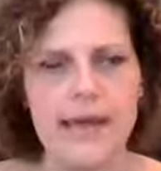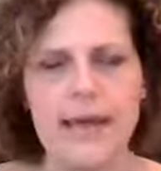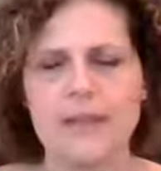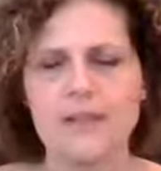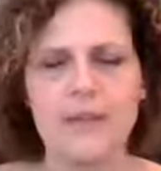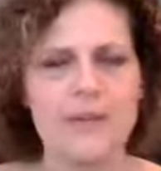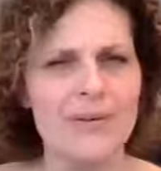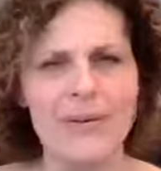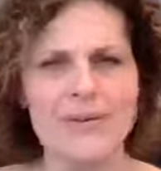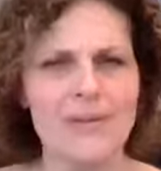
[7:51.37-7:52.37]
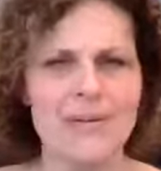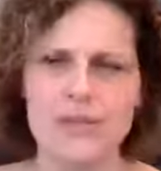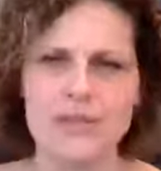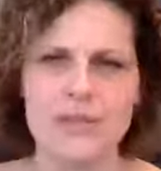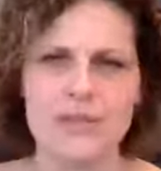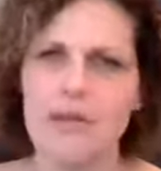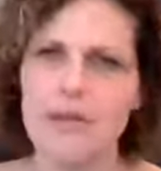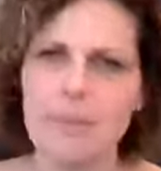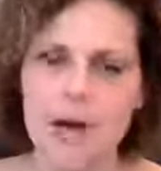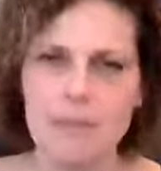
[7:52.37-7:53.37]
and you know how zeros just kind
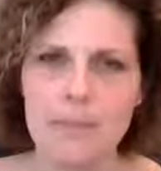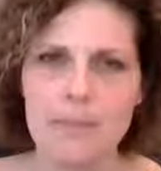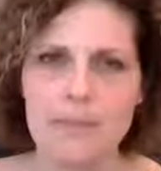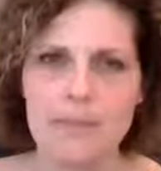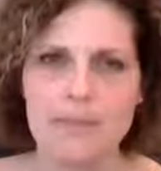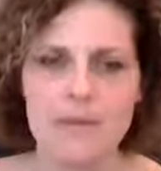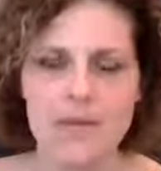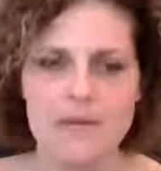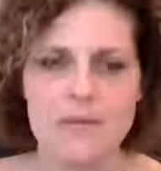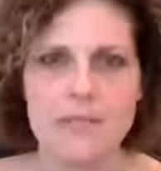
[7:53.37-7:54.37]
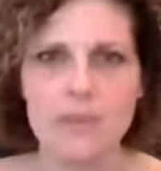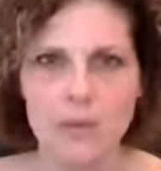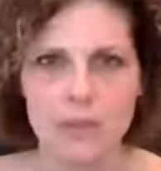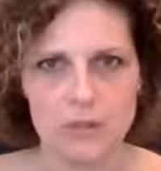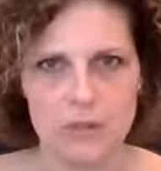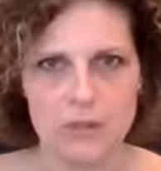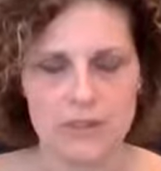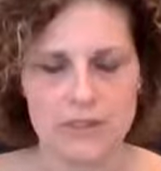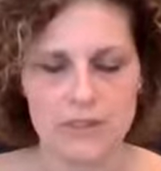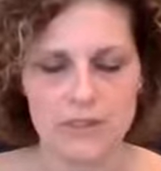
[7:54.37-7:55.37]
of pop up sometimes, even when you turn
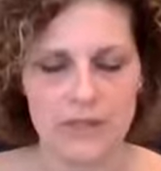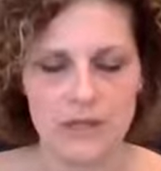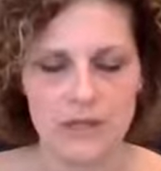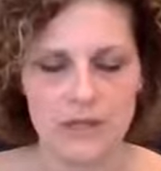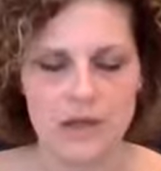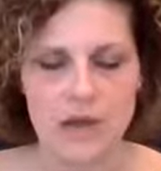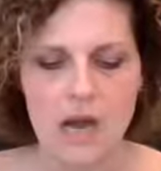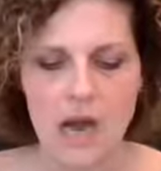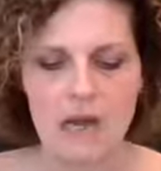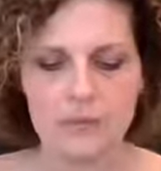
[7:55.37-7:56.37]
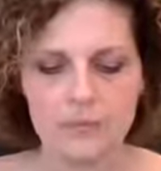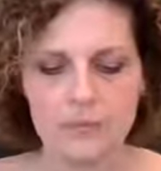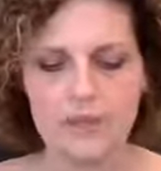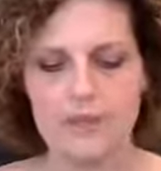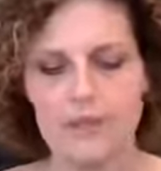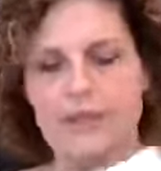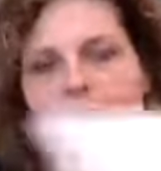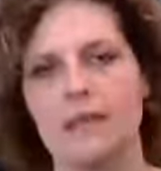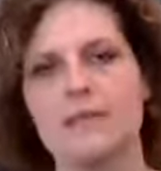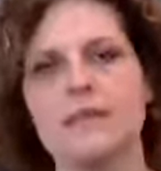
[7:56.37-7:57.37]
something in. I really
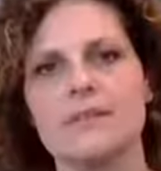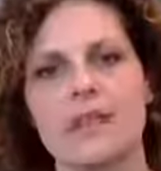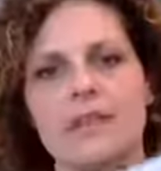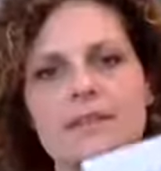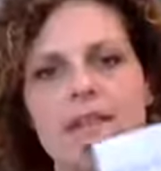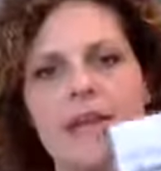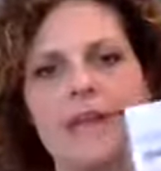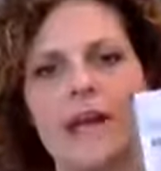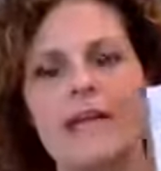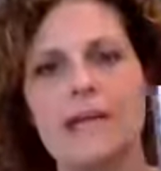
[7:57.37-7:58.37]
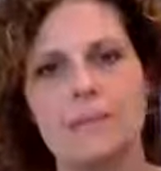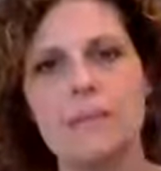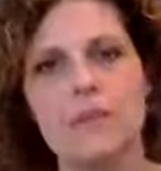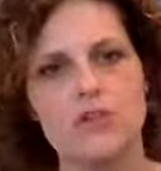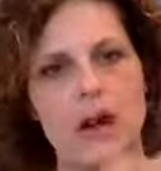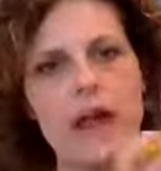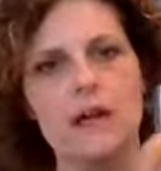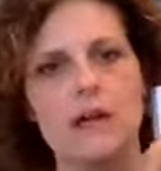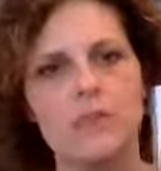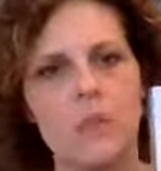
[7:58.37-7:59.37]
think in this case that keeping track
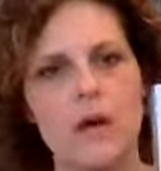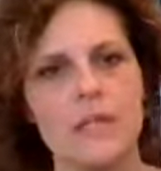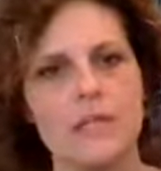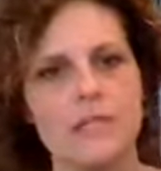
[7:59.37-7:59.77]
of what you